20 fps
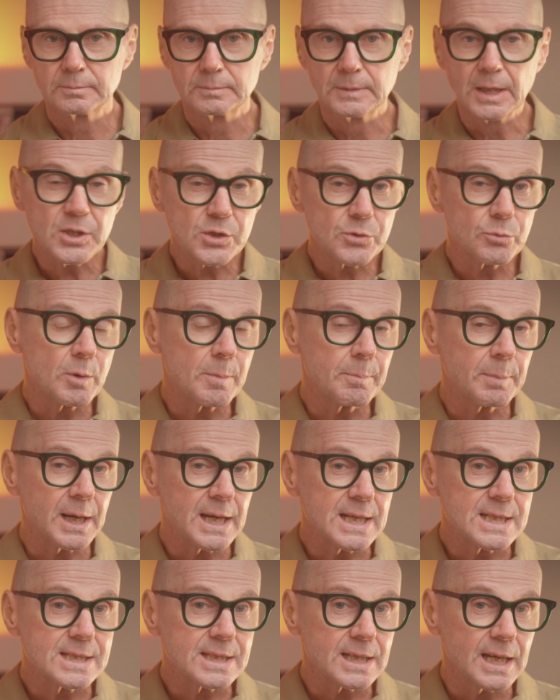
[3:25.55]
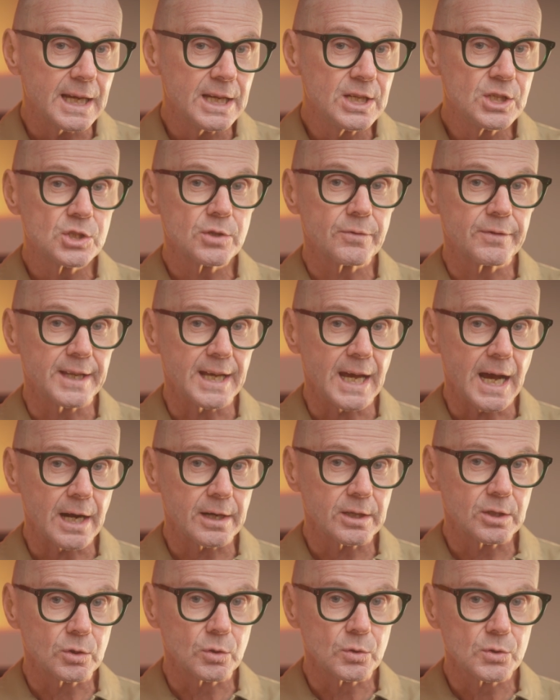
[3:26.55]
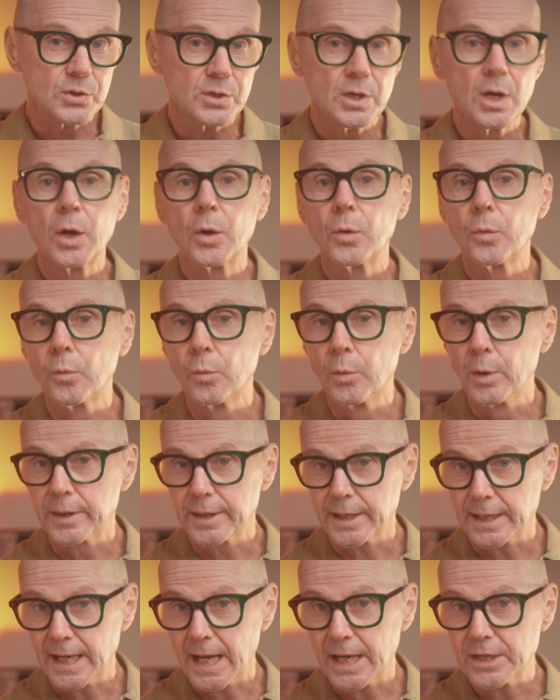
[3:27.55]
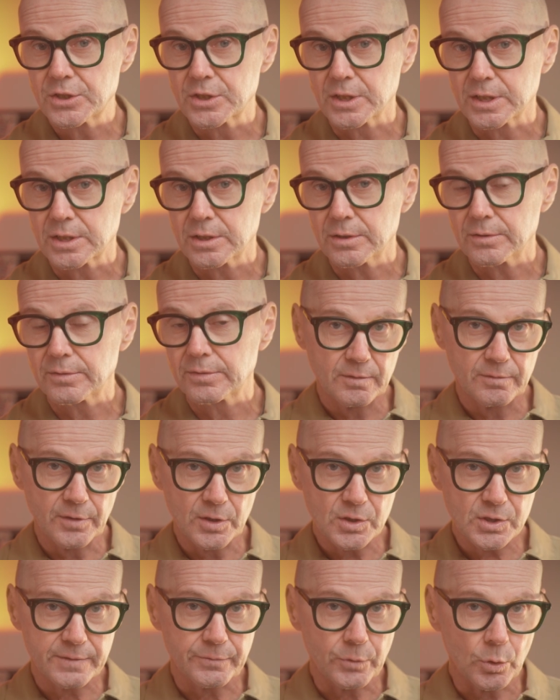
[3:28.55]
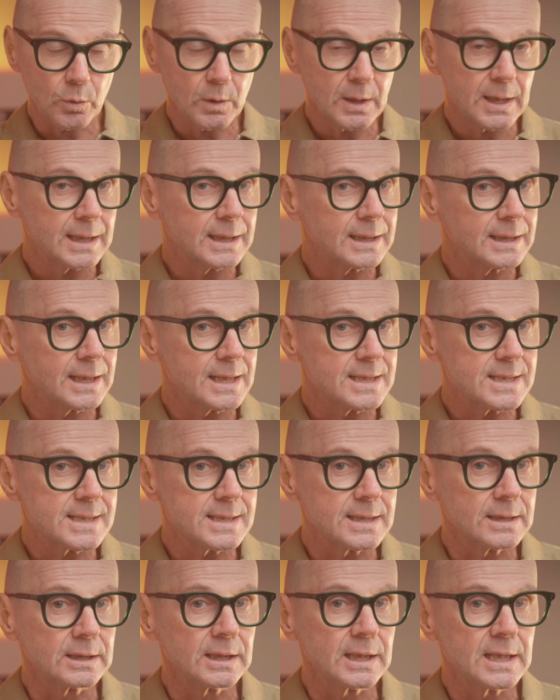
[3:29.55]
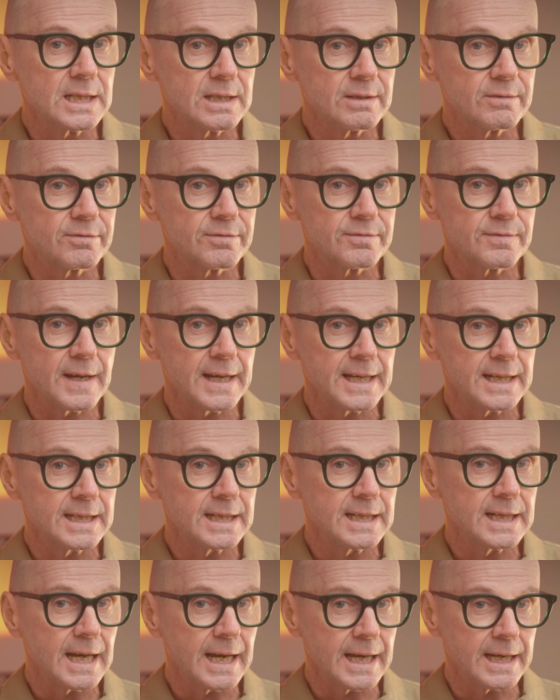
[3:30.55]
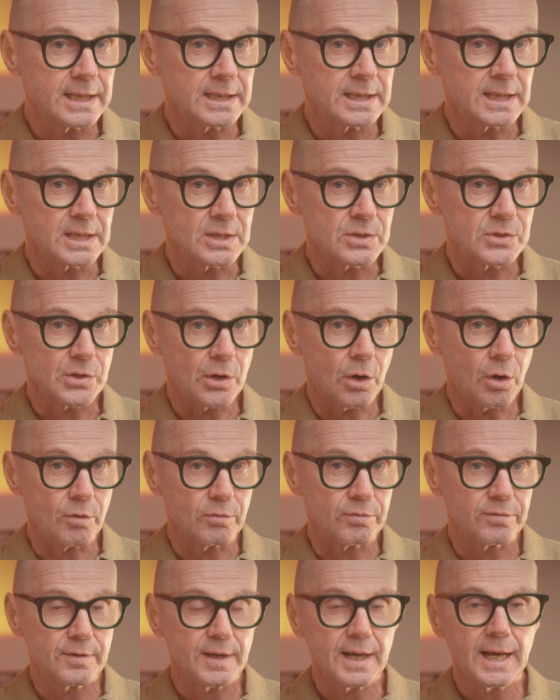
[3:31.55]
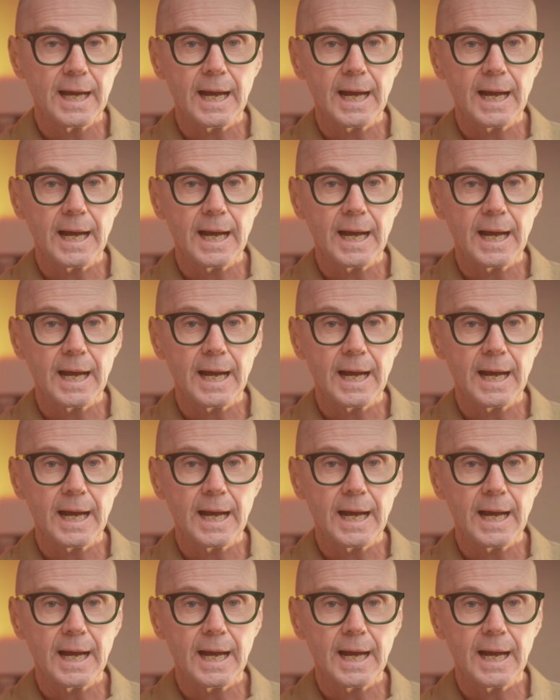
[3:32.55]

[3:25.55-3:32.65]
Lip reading: Let's replace each of the articles with an adjective. First of all, let's leave any endings off.